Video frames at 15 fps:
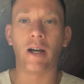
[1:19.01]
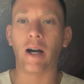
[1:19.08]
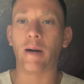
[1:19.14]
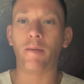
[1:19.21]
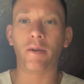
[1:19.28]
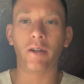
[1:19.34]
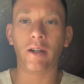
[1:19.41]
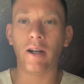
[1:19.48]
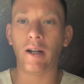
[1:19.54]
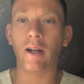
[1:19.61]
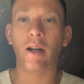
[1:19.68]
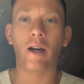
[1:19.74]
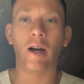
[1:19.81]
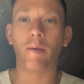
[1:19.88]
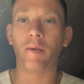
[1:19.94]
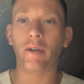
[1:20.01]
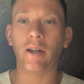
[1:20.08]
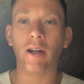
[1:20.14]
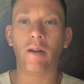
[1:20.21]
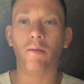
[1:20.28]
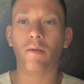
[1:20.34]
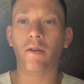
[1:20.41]
I want to get
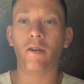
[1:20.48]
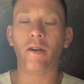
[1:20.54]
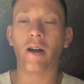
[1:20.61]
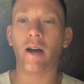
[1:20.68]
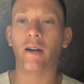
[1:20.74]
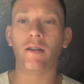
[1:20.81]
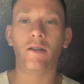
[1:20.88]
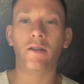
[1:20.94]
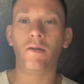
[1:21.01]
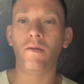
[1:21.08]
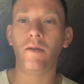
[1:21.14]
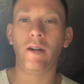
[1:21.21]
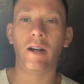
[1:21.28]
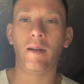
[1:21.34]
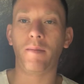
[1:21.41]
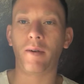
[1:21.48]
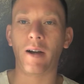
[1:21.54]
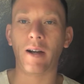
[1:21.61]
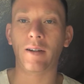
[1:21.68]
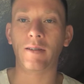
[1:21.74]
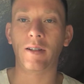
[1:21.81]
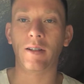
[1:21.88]
it. Well, they're not doing any
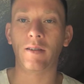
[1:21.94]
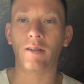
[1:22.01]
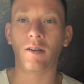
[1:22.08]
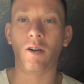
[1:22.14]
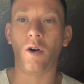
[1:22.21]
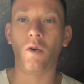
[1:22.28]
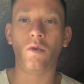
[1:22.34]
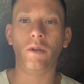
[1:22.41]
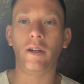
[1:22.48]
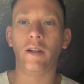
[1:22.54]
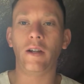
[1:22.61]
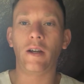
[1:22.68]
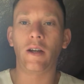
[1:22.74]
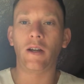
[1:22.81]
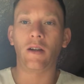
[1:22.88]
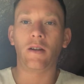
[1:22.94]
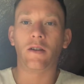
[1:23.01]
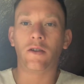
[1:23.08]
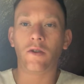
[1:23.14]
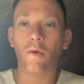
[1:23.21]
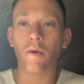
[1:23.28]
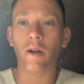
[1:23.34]
practicing. They're only
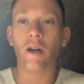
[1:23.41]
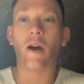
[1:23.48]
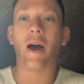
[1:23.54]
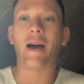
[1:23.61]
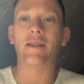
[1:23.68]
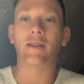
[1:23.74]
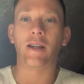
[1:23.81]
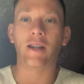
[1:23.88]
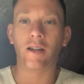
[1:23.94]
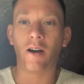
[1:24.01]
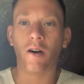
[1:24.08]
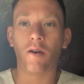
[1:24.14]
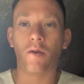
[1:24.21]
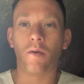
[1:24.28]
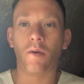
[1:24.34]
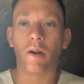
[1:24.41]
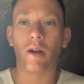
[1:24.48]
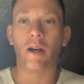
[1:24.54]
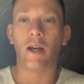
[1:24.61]
doing it as they go.